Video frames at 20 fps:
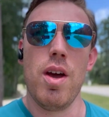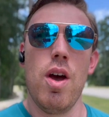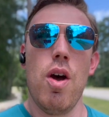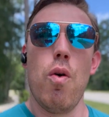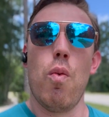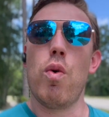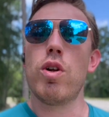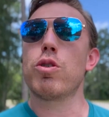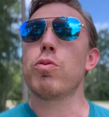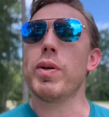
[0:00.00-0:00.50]

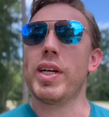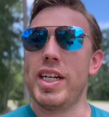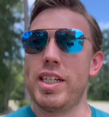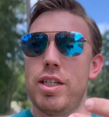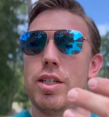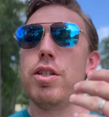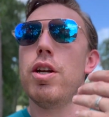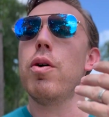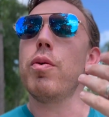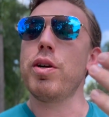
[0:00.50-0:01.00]
Once we get
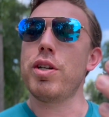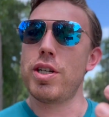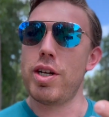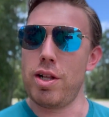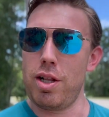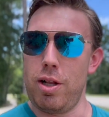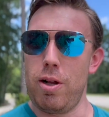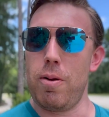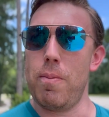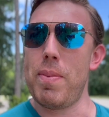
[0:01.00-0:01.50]
to know each other a
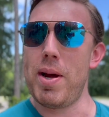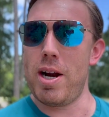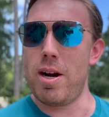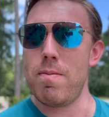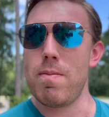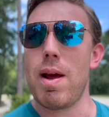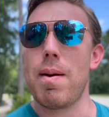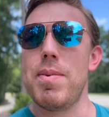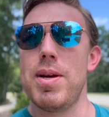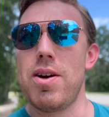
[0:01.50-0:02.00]
little better,
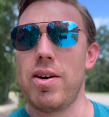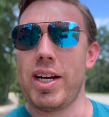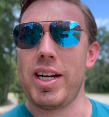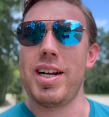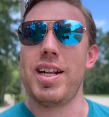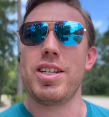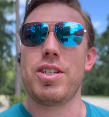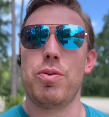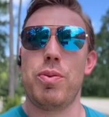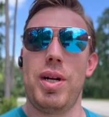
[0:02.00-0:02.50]
maybe I'll get
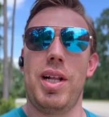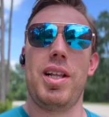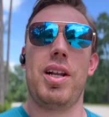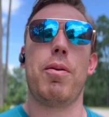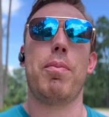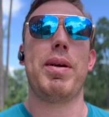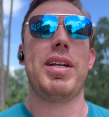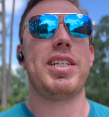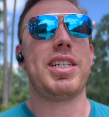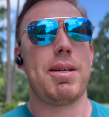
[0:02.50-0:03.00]
into it a little
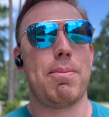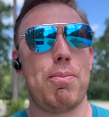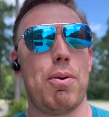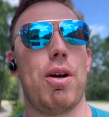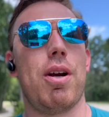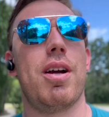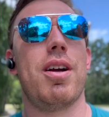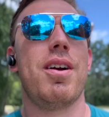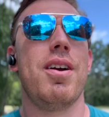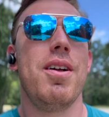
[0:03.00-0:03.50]
bit
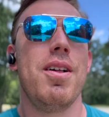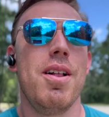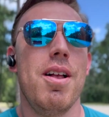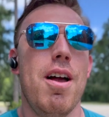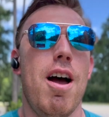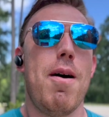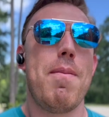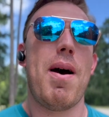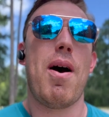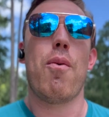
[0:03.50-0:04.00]
deeper
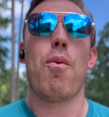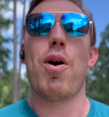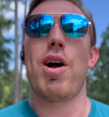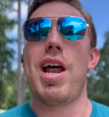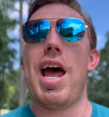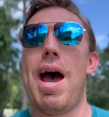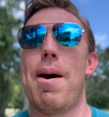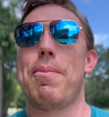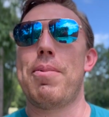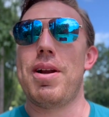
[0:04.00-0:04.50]
about what
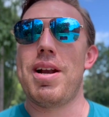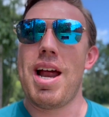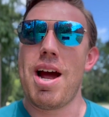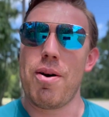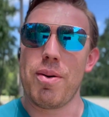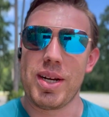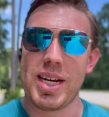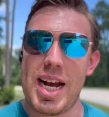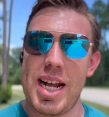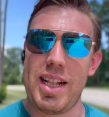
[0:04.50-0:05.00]
happened and how
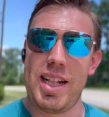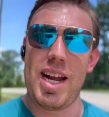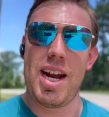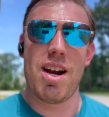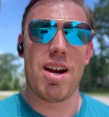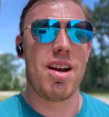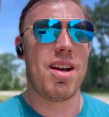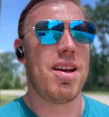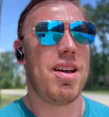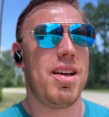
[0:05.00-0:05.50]
we got
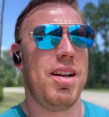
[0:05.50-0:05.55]
there.